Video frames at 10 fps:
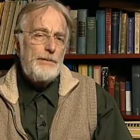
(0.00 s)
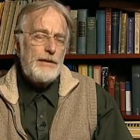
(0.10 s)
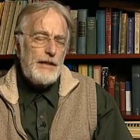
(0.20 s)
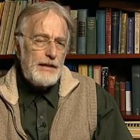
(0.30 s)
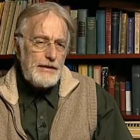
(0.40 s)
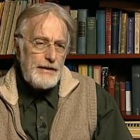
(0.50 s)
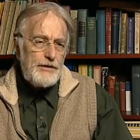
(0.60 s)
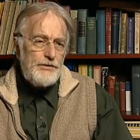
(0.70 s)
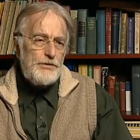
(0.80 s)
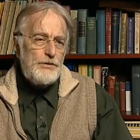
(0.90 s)
plugged
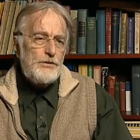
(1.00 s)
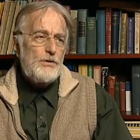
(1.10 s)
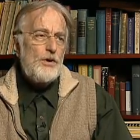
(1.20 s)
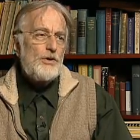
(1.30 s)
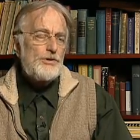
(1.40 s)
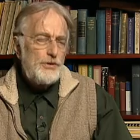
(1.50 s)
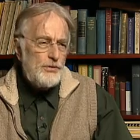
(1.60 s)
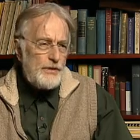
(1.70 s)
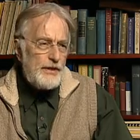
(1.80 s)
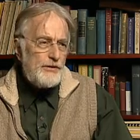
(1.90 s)
into or
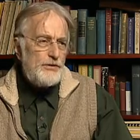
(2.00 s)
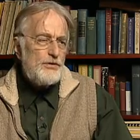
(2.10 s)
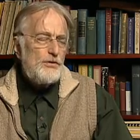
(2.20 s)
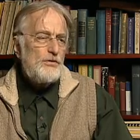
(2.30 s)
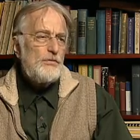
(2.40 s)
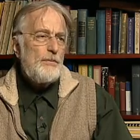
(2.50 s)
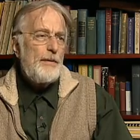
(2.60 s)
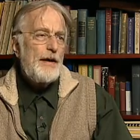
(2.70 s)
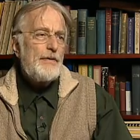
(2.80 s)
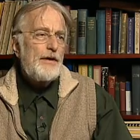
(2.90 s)
tuned into
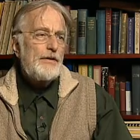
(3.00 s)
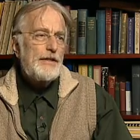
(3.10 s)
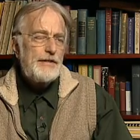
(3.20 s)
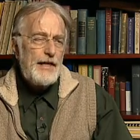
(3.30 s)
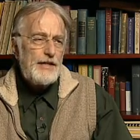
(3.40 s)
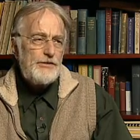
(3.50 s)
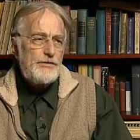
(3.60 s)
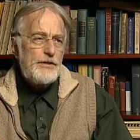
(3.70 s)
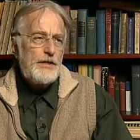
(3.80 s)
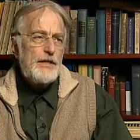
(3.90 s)
by their
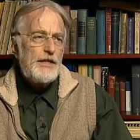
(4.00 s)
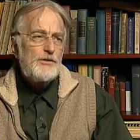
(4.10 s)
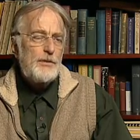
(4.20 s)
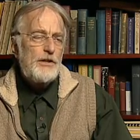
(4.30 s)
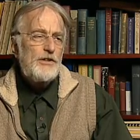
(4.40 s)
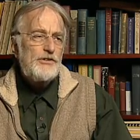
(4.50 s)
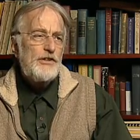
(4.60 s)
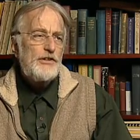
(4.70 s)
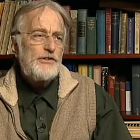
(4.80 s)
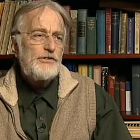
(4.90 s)
intense
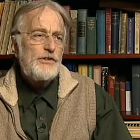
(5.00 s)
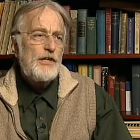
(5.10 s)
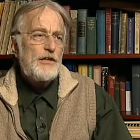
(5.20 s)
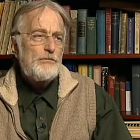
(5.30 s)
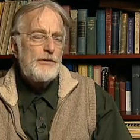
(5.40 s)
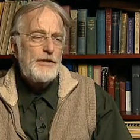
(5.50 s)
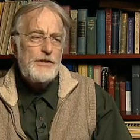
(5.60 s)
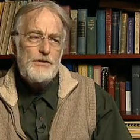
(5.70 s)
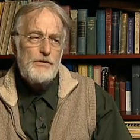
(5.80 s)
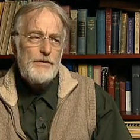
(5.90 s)
experiences with the
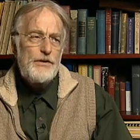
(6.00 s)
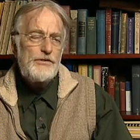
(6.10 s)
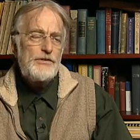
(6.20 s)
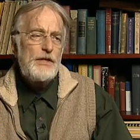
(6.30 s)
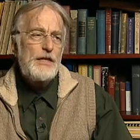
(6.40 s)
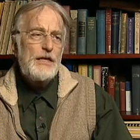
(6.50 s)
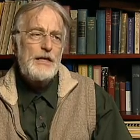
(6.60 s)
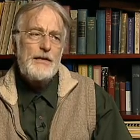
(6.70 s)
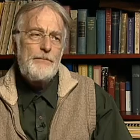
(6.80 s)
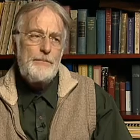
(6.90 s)
universe
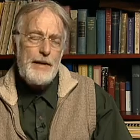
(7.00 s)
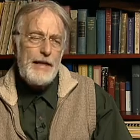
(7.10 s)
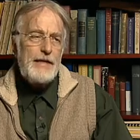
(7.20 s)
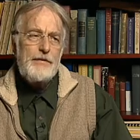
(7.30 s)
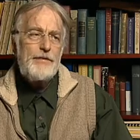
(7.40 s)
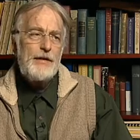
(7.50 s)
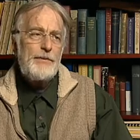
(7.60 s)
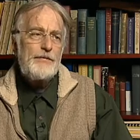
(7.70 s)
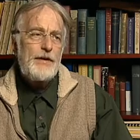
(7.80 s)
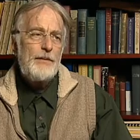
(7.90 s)
Many of them
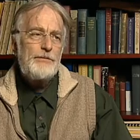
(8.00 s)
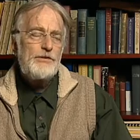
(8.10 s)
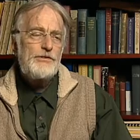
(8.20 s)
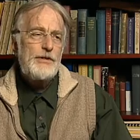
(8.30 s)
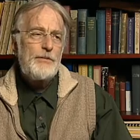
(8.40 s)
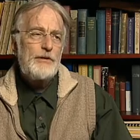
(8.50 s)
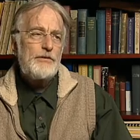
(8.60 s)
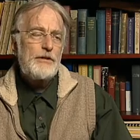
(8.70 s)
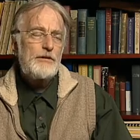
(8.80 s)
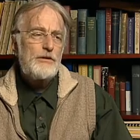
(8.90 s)
have come to
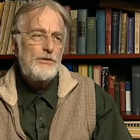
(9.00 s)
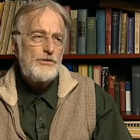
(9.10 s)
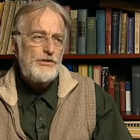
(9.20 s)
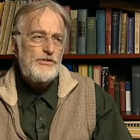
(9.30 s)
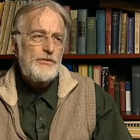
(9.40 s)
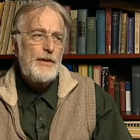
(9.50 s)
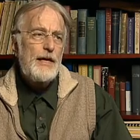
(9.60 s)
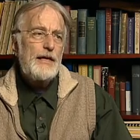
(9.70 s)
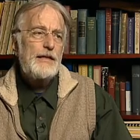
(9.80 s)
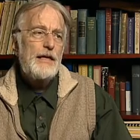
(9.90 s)
similar conclusions to
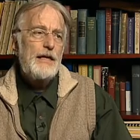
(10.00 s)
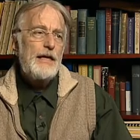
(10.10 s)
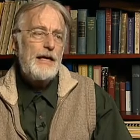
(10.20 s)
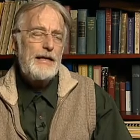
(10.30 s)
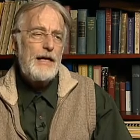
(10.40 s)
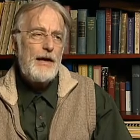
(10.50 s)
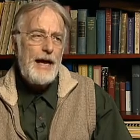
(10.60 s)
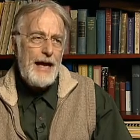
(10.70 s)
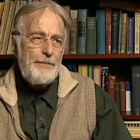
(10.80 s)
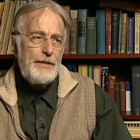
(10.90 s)
mine and are
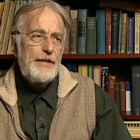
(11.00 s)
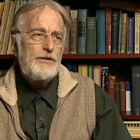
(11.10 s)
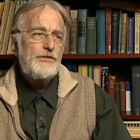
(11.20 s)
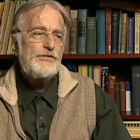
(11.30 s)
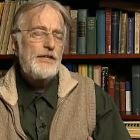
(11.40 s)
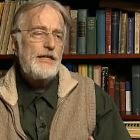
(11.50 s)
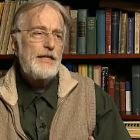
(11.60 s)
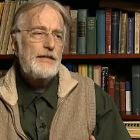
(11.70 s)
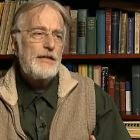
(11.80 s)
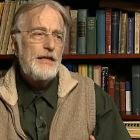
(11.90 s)
happy to see
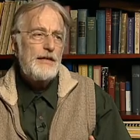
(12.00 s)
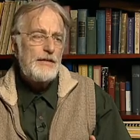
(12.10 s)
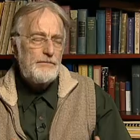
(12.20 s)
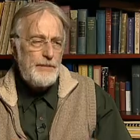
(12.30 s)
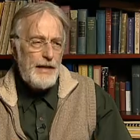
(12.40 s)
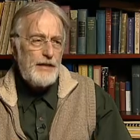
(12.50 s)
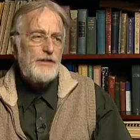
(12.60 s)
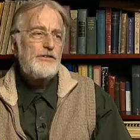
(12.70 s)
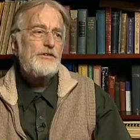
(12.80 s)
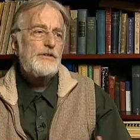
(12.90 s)
it
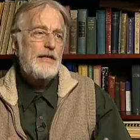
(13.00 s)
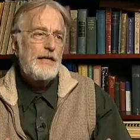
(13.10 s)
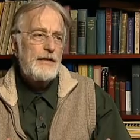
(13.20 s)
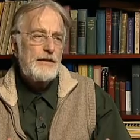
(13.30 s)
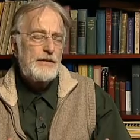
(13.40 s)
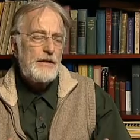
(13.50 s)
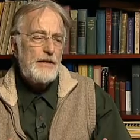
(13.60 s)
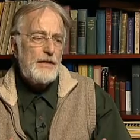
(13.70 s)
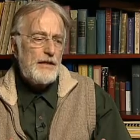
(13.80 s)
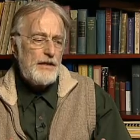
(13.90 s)
embellished and
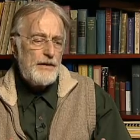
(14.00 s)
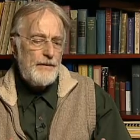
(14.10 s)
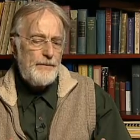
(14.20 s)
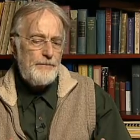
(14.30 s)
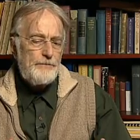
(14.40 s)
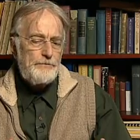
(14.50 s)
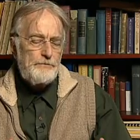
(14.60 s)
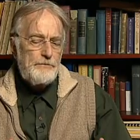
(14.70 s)
um,